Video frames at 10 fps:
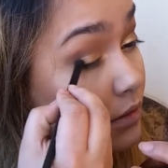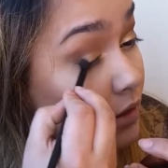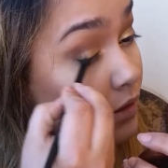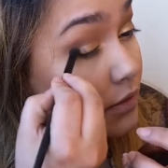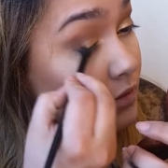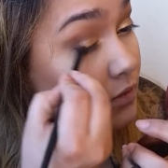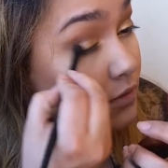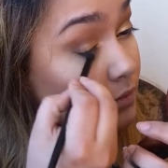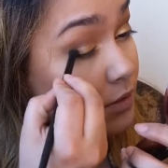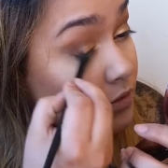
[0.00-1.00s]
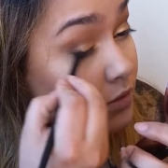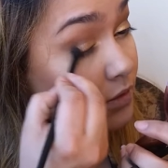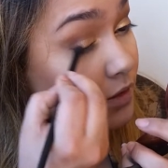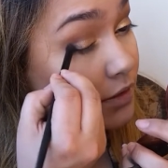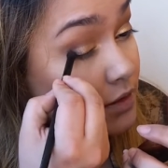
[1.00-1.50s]
and just make sure
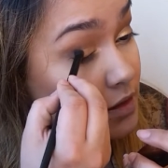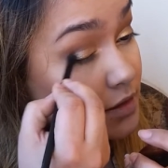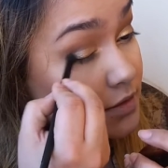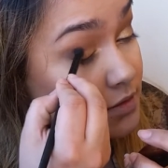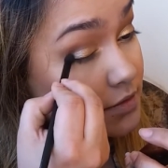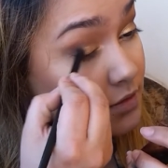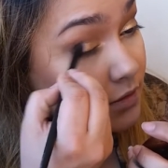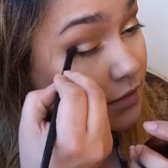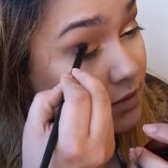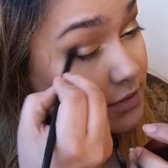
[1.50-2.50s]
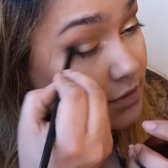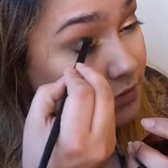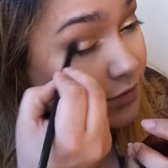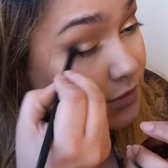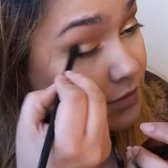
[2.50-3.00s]
that the edges are nice and
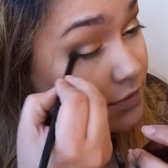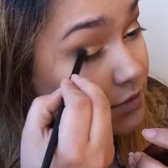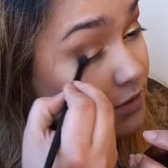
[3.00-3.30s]
diffused.